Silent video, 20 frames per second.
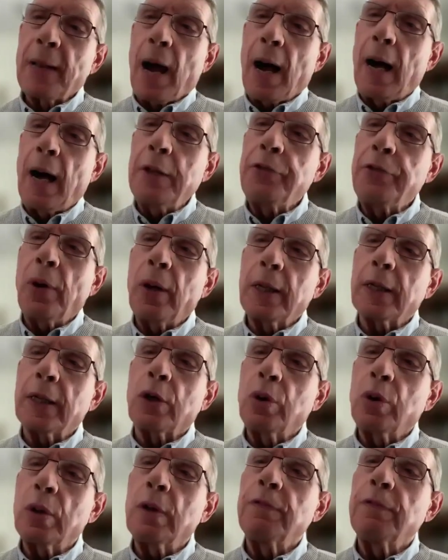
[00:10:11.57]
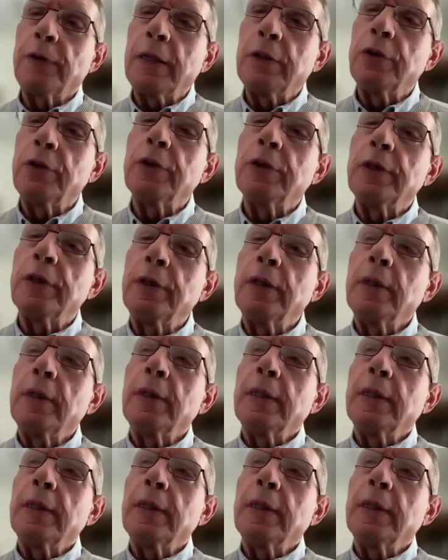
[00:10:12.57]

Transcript: I thought it could have ended